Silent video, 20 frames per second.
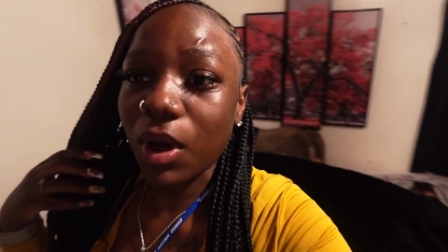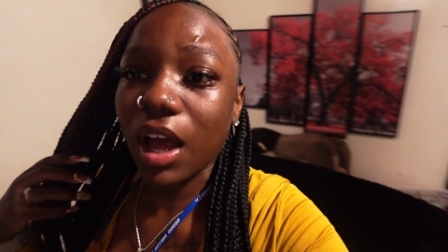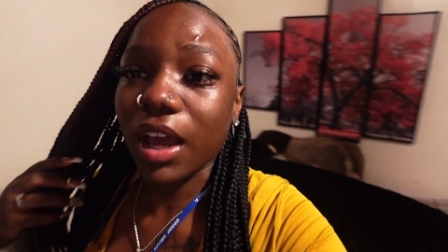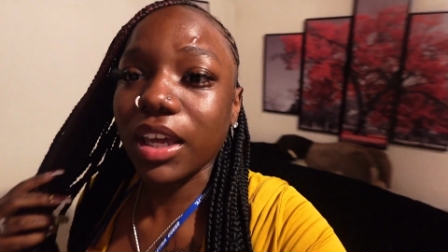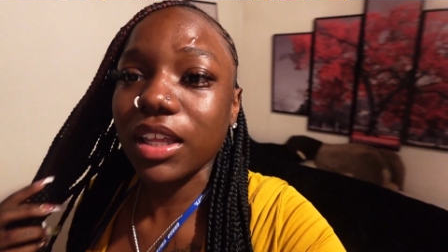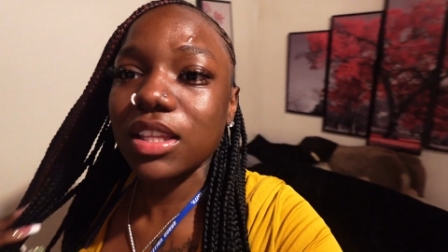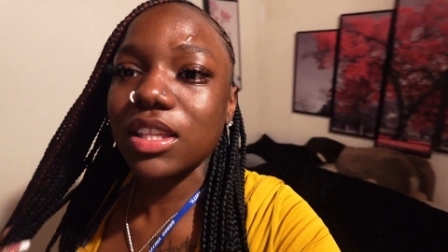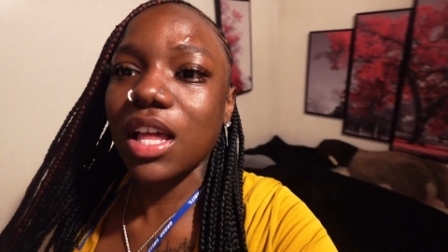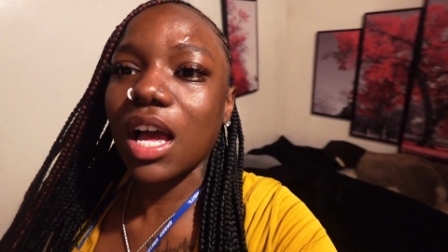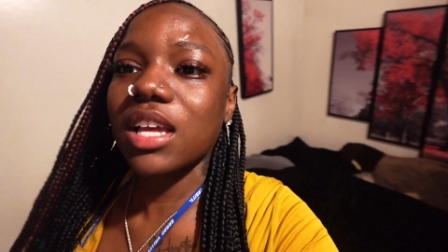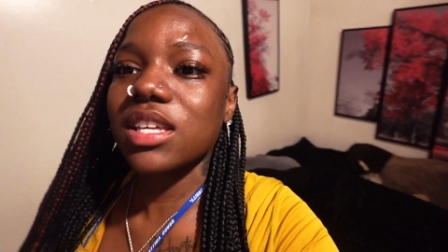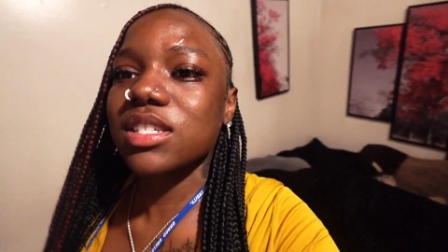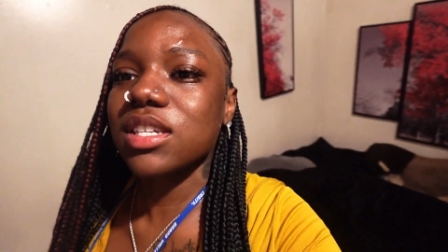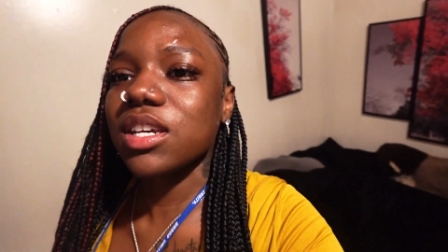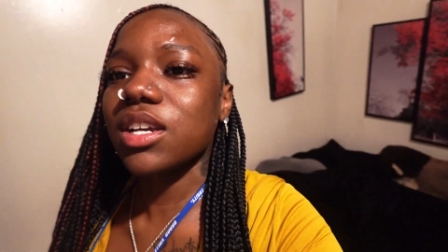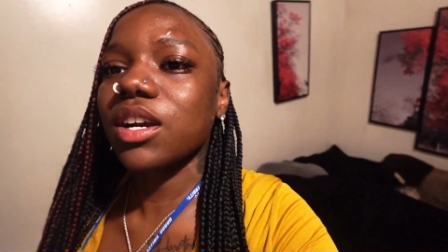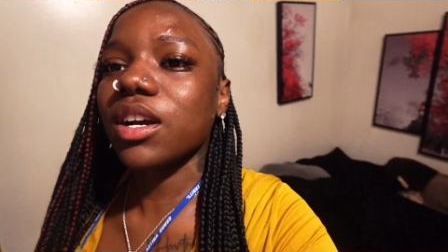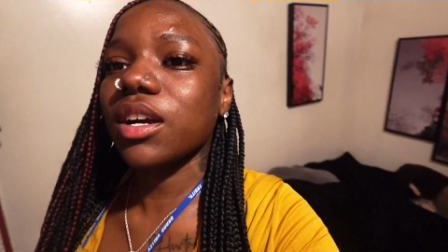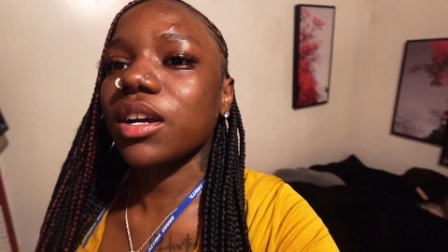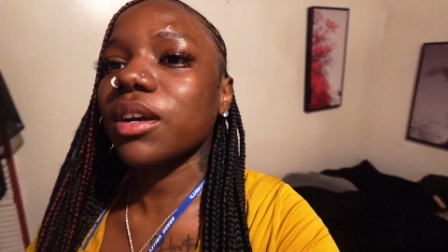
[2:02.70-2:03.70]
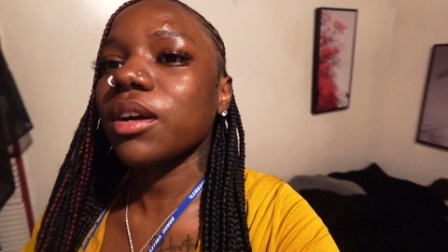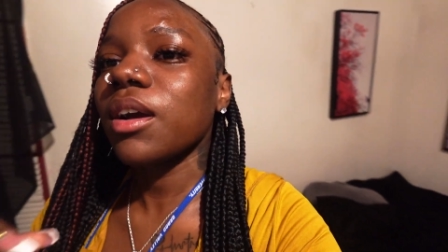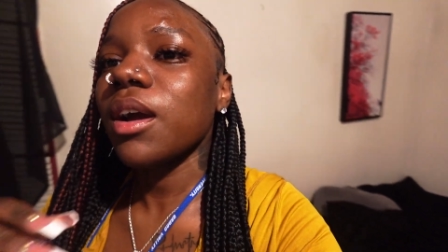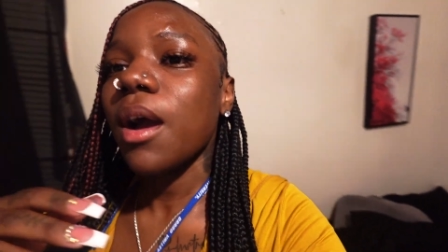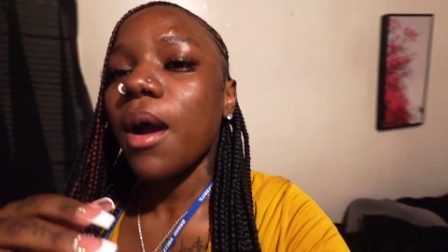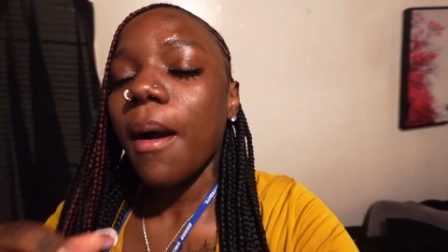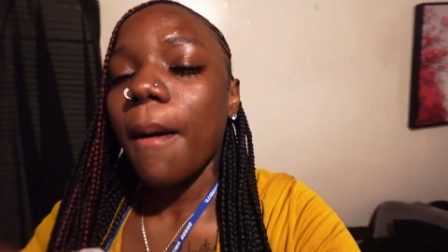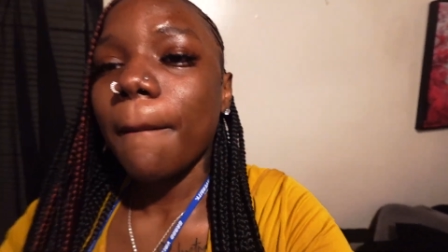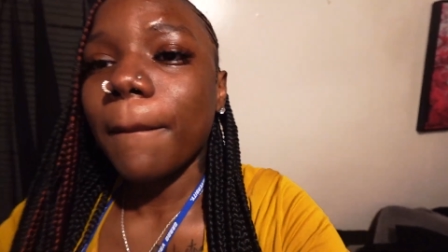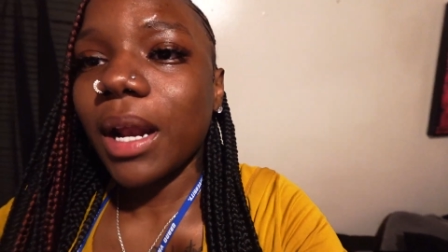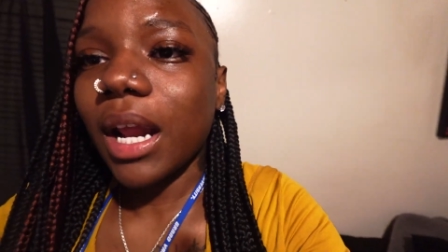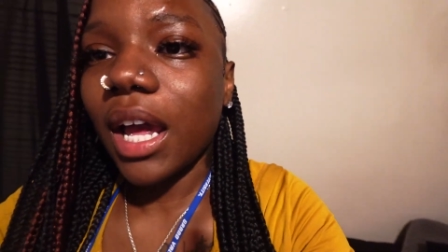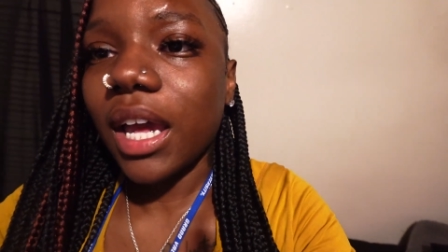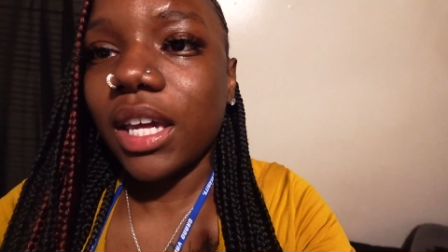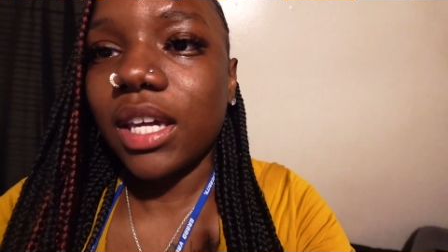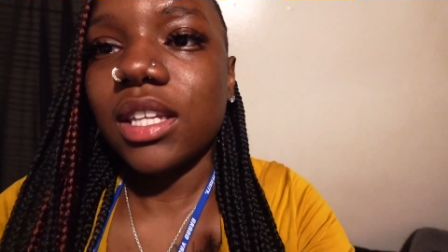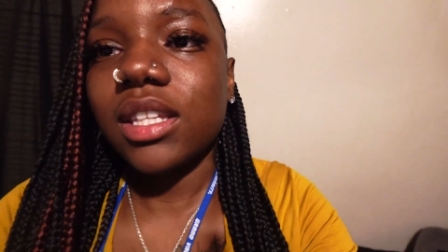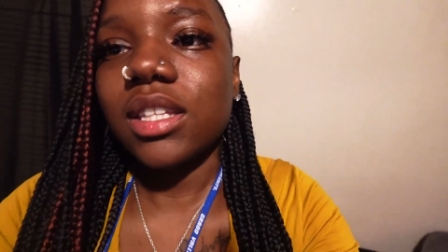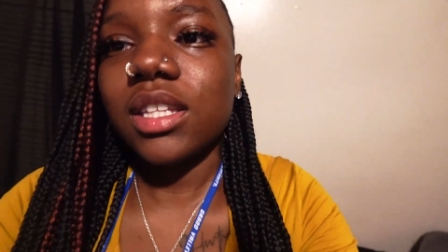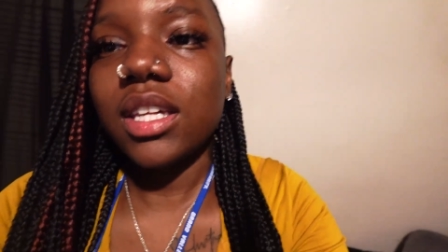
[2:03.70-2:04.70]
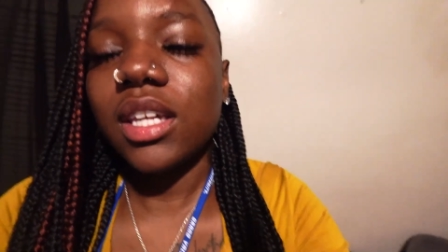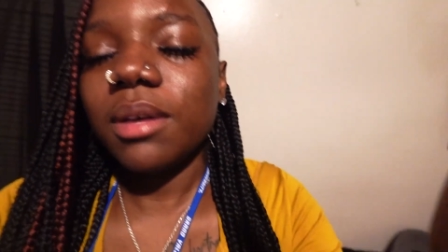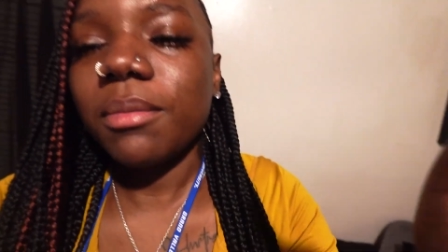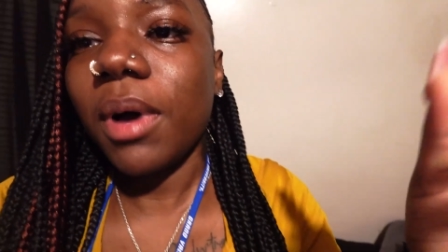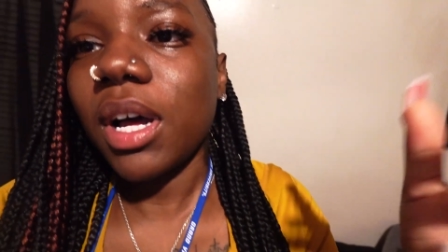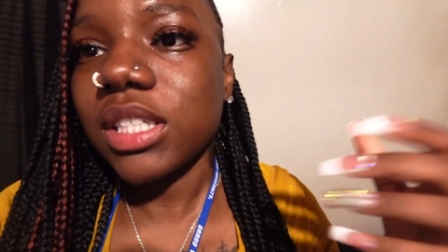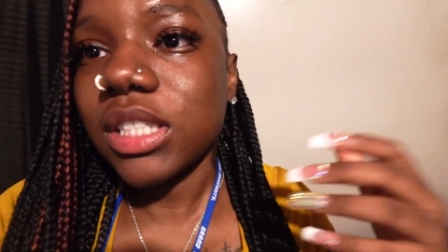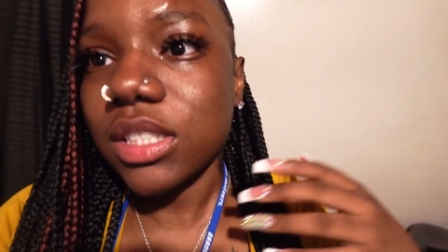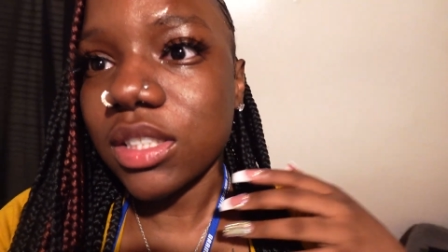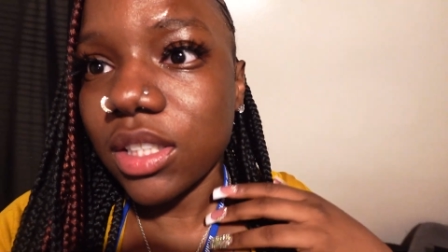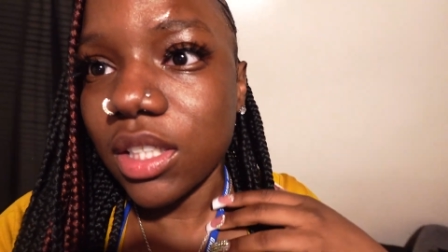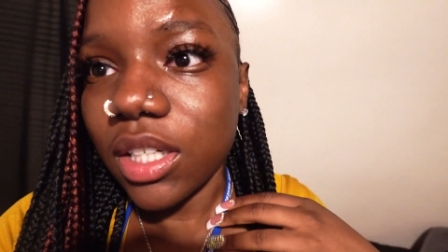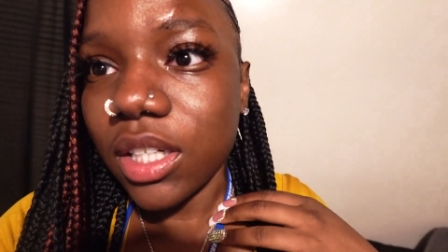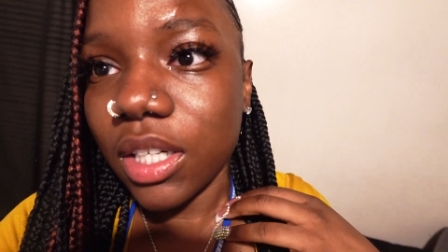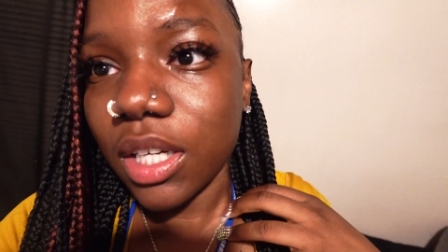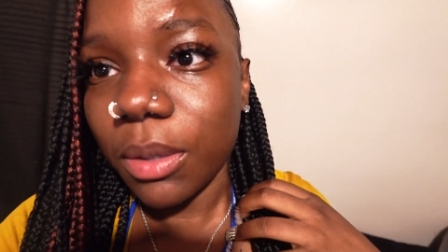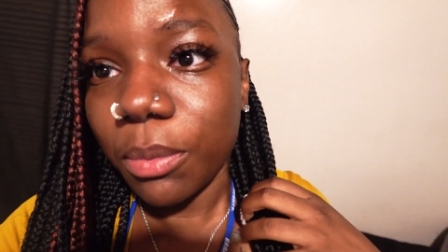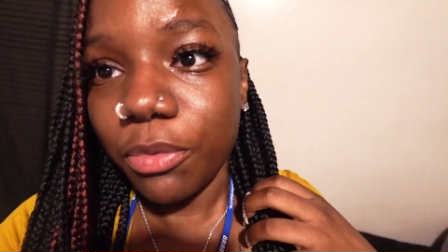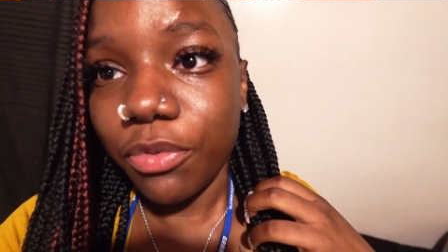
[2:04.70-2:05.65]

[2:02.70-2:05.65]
i get i seen her but i didn't get to give my sister a hug